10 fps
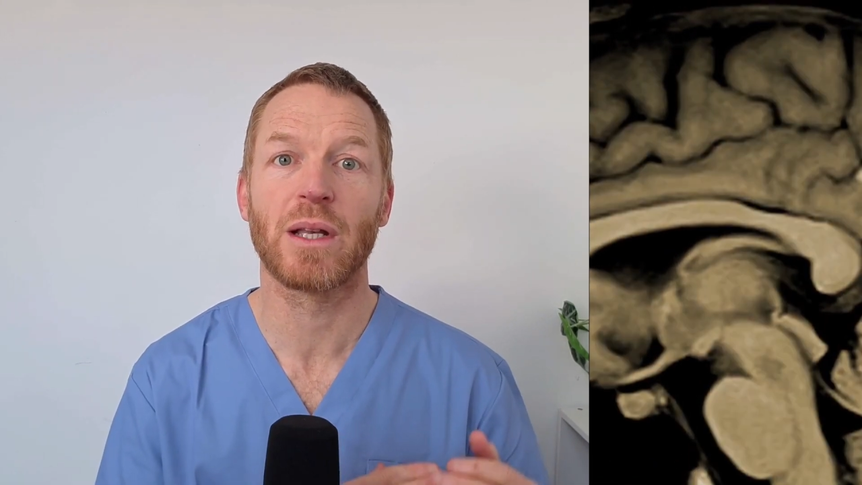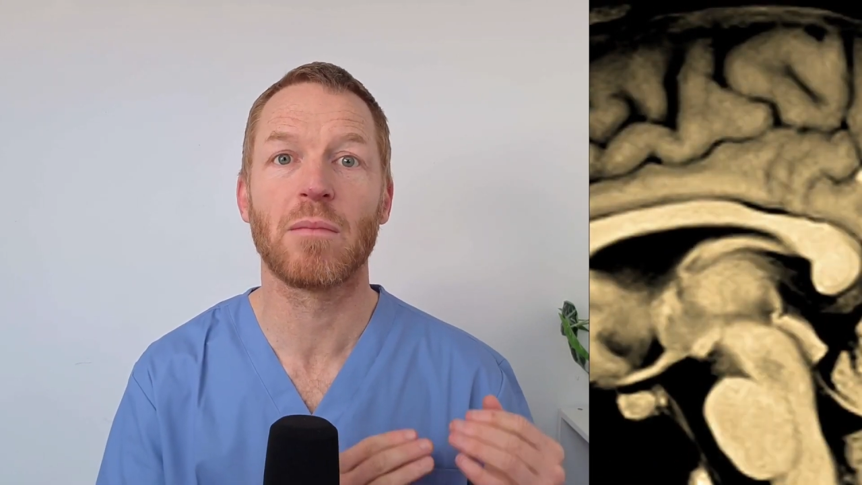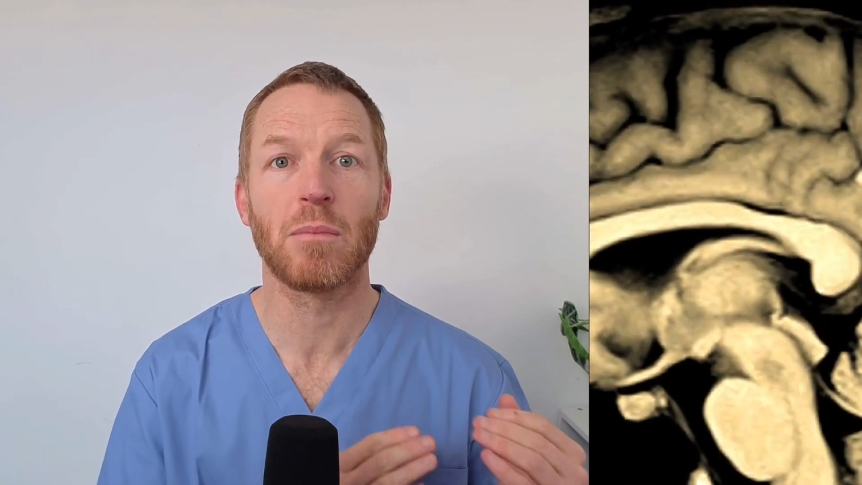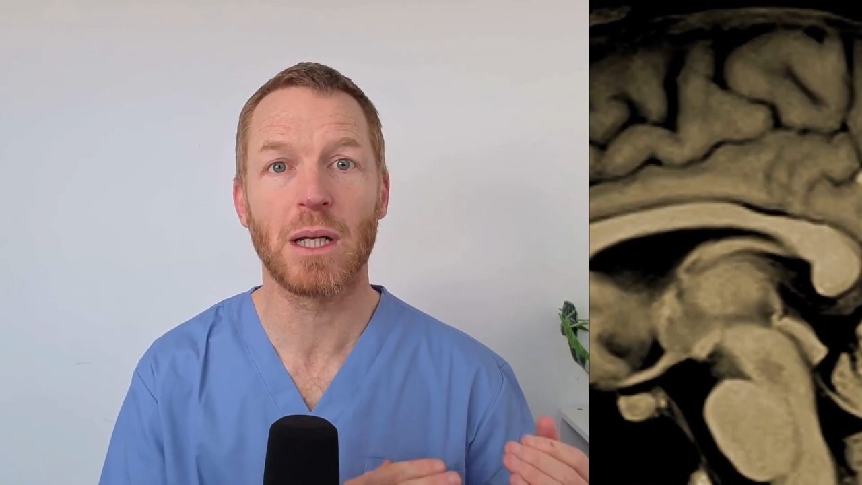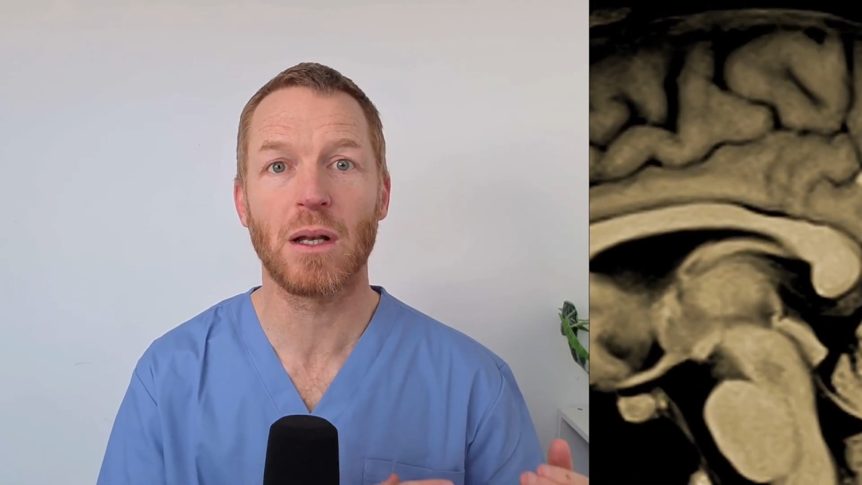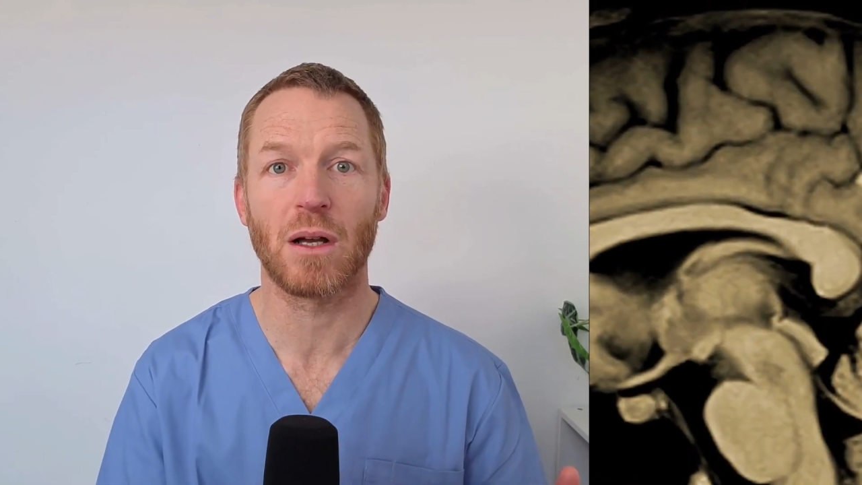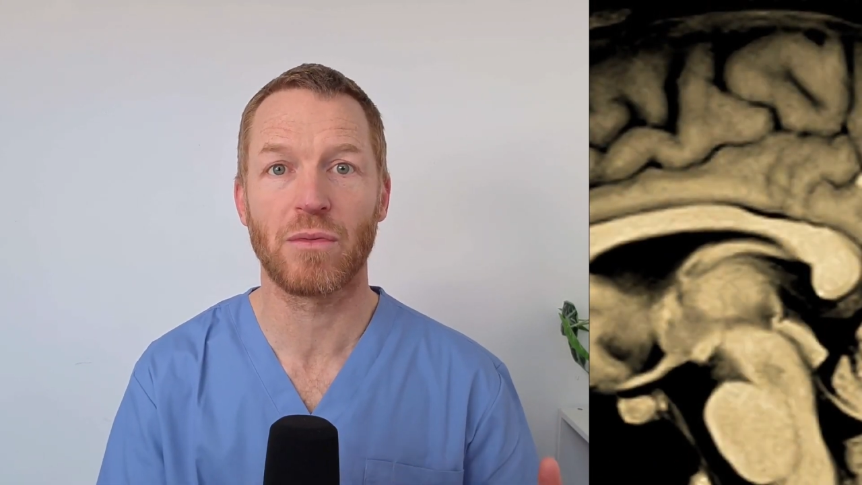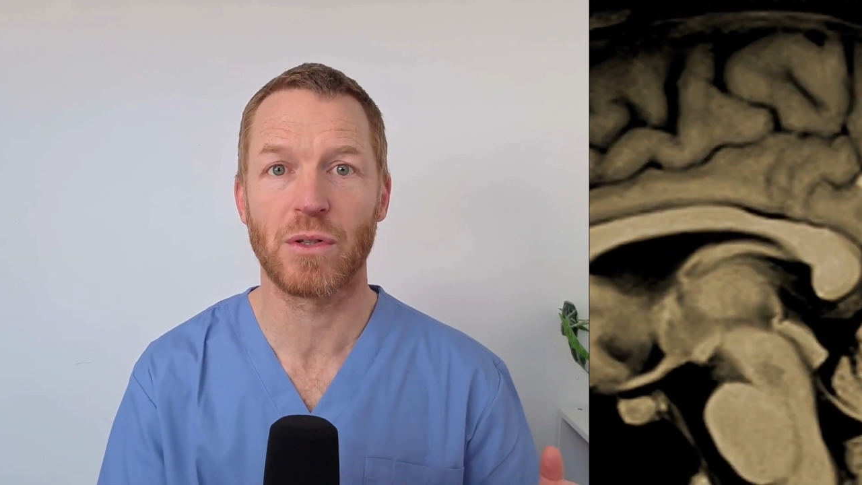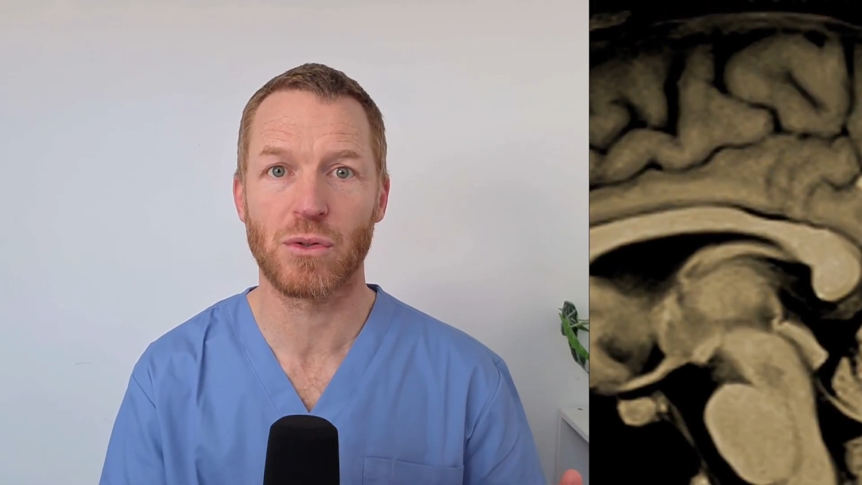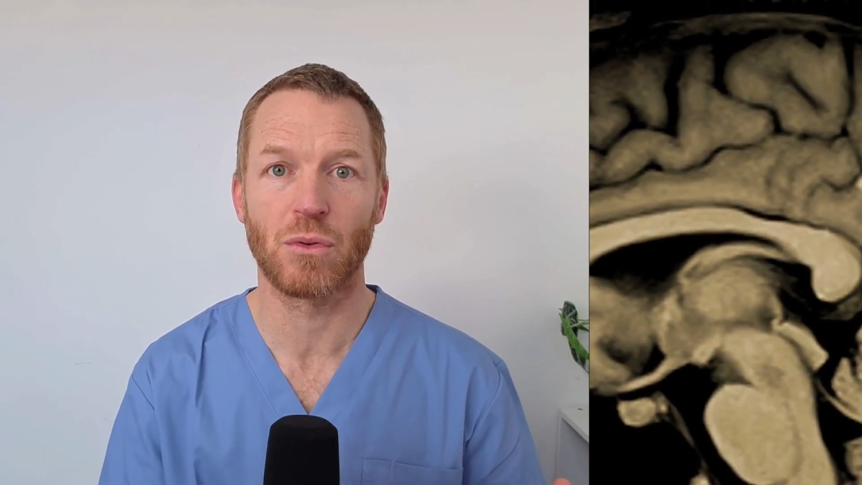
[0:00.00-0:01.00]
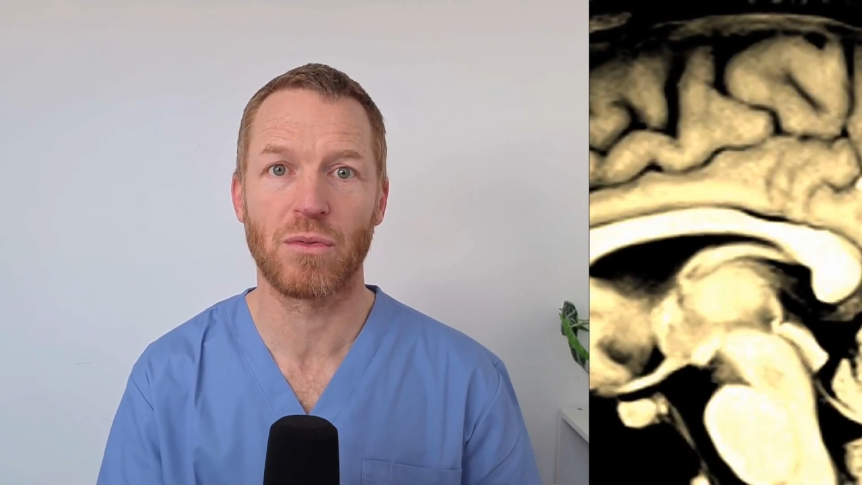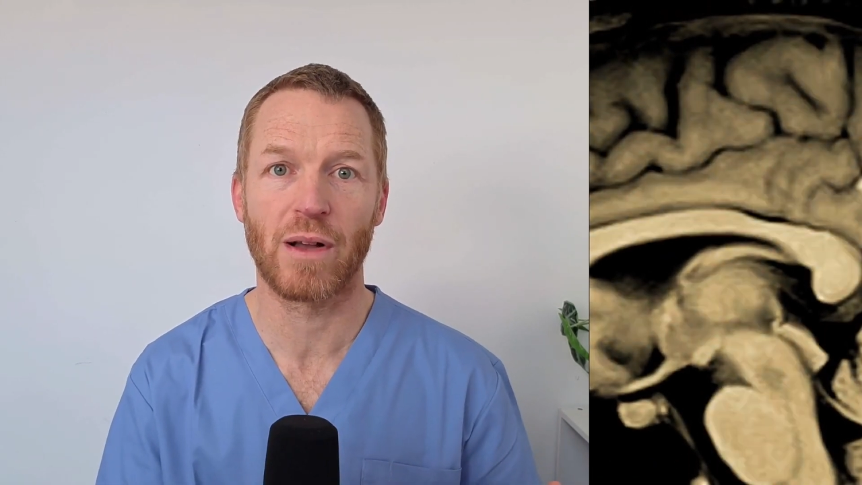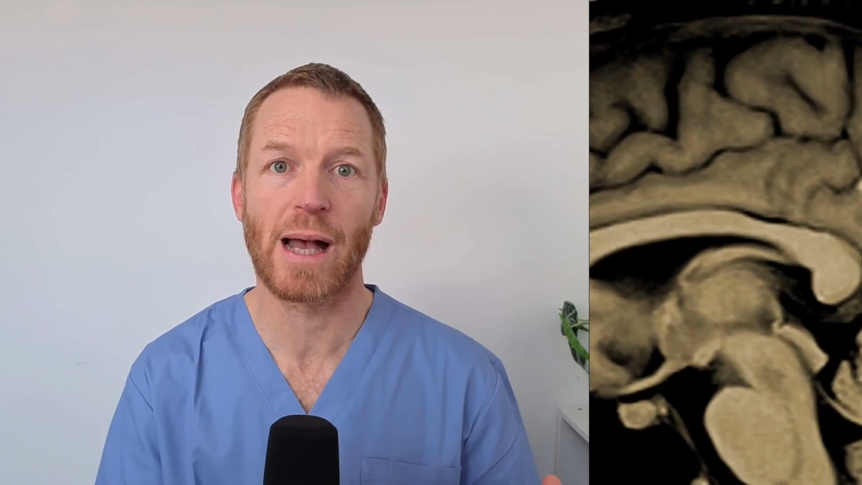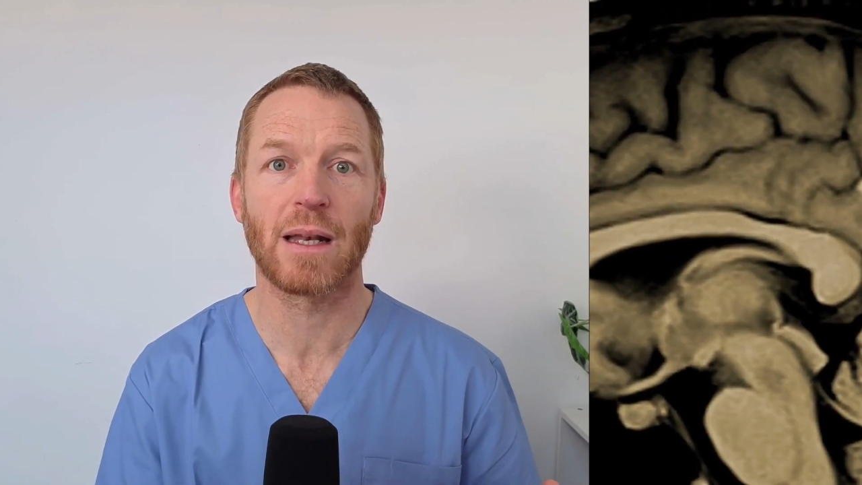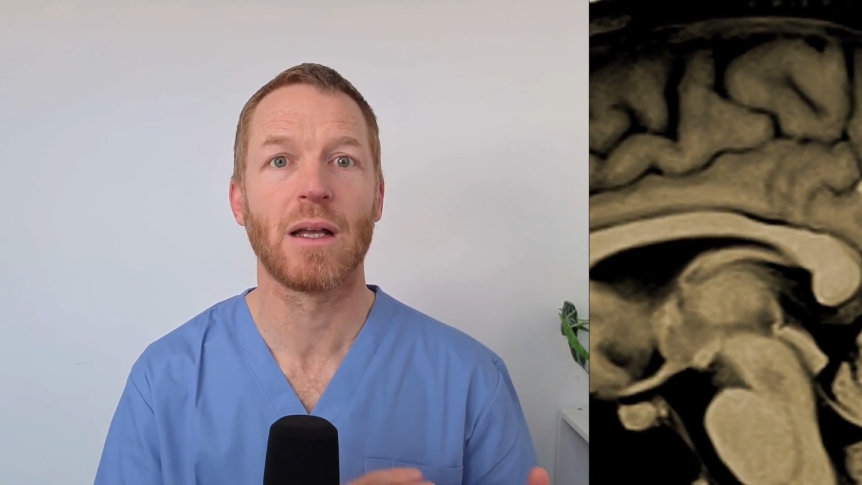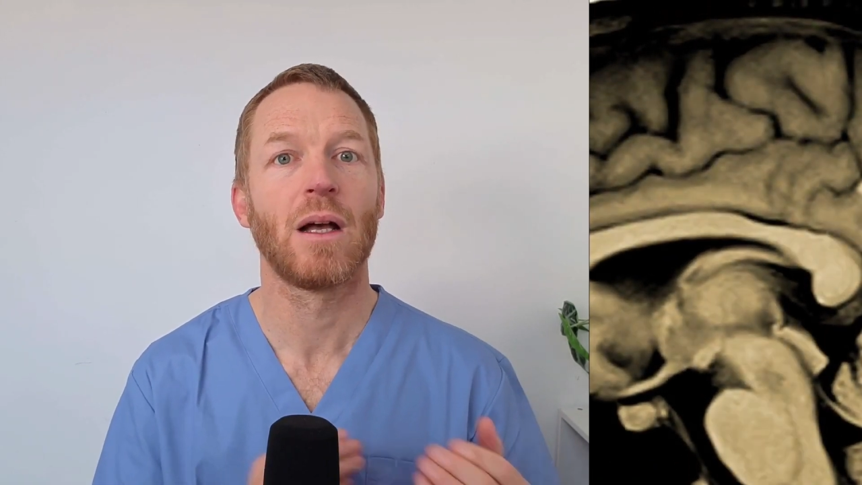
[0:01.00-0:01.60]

midlife visceral fat